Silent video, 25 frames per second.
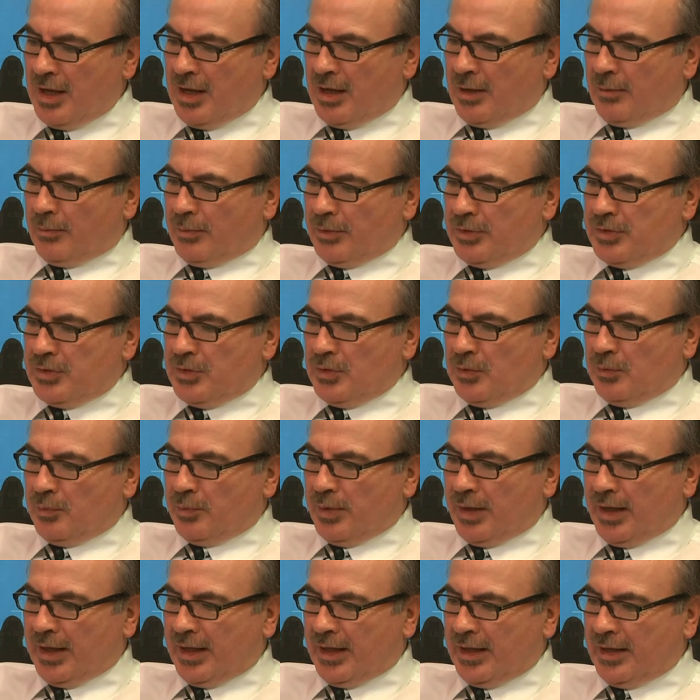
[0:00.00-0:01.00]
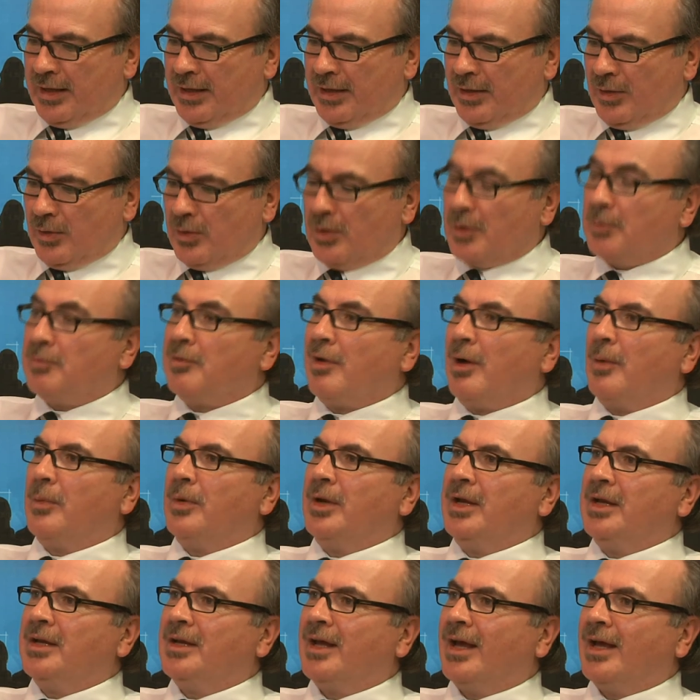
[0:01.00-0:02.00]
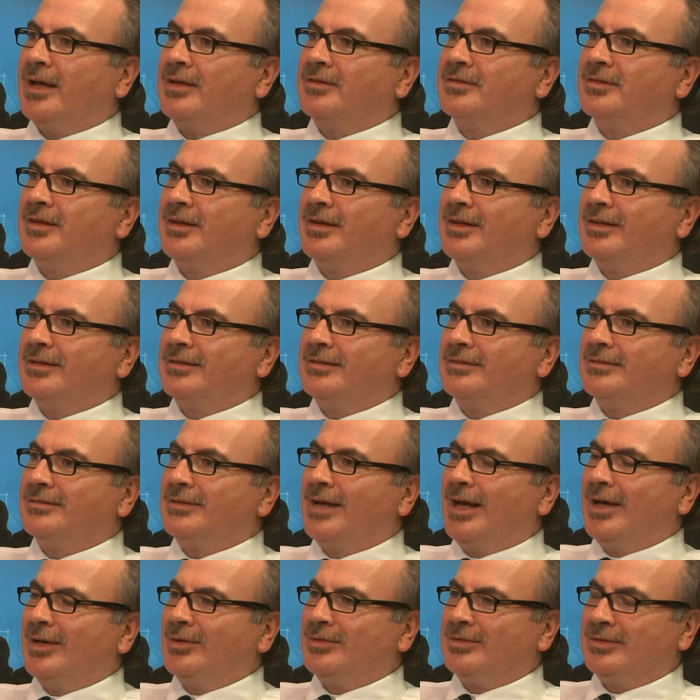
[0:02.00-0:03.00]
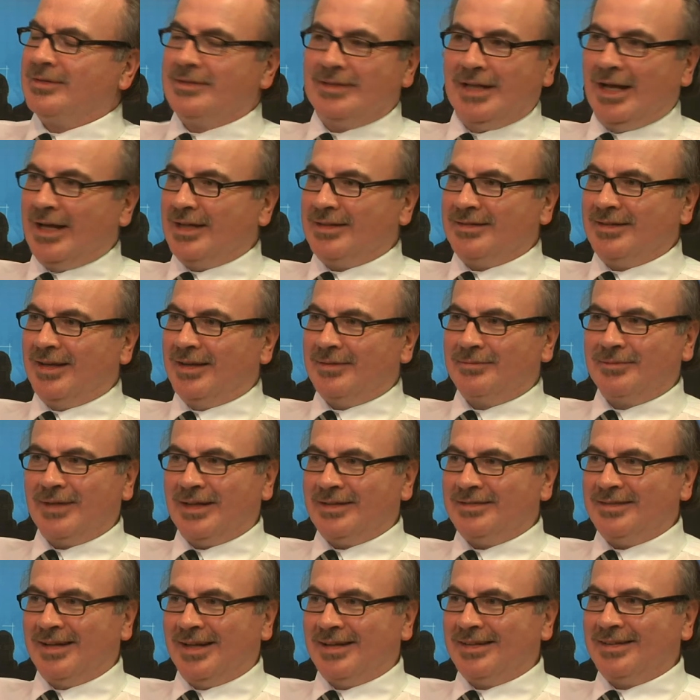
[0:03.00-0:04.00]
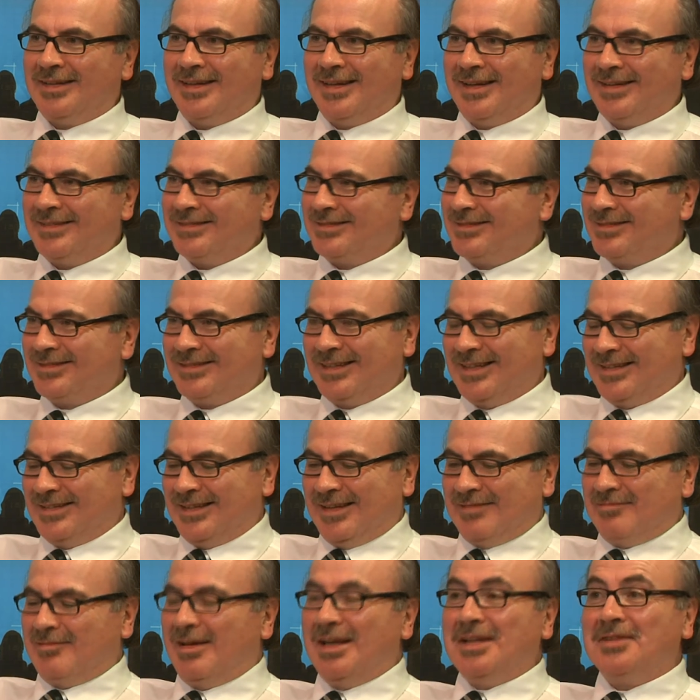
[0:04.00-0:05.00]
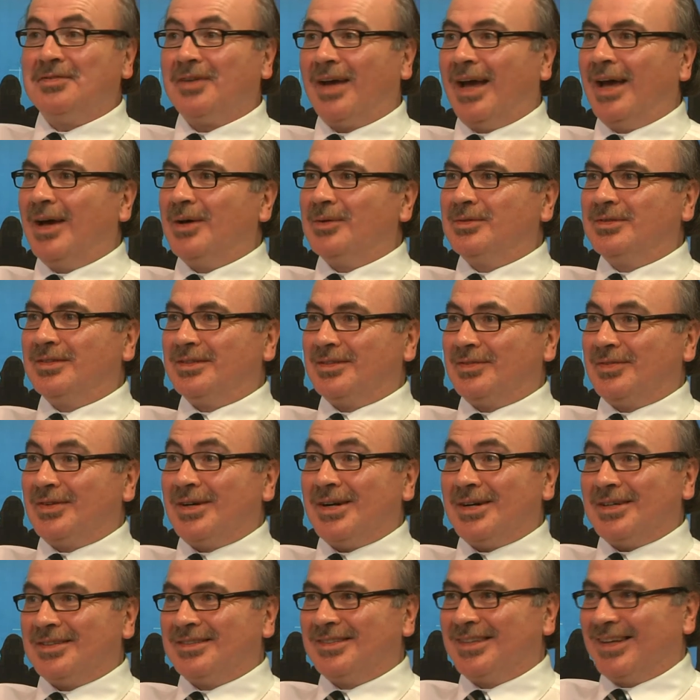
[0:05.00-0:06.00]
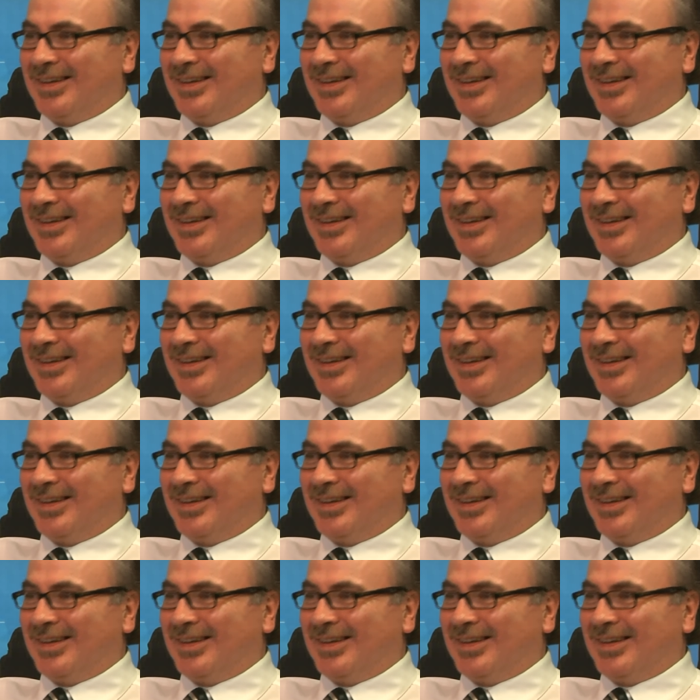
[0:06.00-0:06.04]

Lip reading: but you pay local property tax on houses. It's not rates for houses, of course.